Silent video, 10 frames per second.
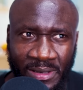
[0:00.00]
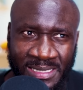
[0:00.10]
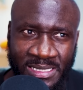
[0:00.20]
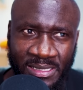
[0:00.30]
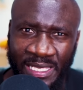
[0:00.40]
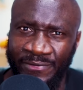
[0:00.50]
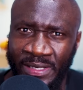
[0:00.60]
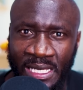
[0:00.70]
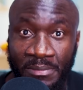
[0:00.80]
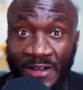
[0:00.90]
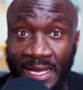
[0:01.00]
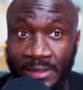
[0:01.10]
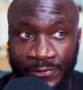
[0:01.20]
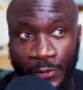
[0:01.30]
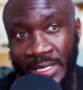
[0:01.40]
until the evening. I'm fine.
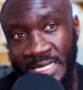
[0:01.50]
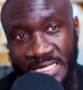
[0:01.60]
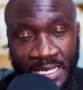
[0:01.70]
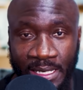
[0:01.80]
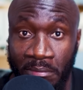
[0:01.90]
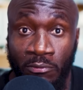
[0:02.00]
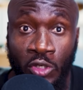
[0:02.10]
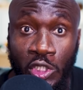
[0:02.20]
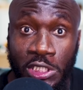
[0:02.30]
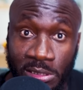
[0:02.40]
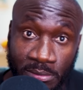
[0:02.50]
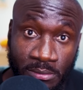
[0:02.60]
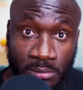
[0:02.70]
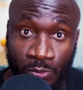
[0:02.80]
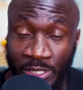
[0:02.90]
The very next day, I'm good
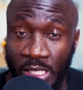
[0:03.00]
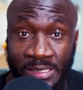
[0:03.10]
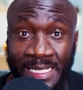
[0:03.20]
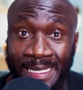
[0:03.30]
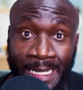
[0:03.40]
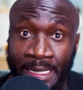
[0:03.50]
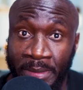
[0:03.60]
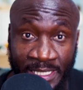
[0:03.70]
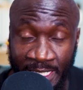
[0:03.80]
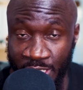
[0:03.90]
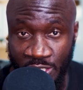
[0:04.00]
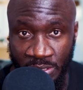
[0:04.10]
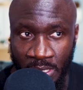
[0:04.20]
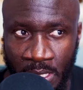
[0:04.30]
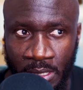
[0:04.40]
without taking any
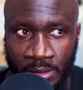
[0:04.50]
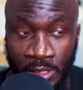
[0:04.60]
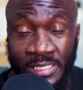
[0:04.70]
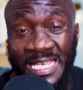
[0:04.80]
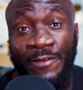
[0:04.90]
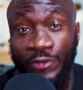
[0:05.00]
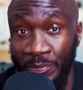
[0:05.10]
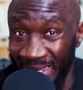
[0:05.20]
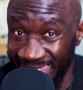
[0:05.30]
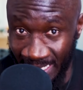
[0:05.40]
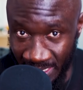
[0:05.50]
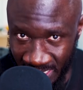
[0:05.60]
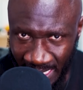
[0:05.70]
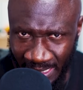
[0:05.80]
medication. Not everybody can say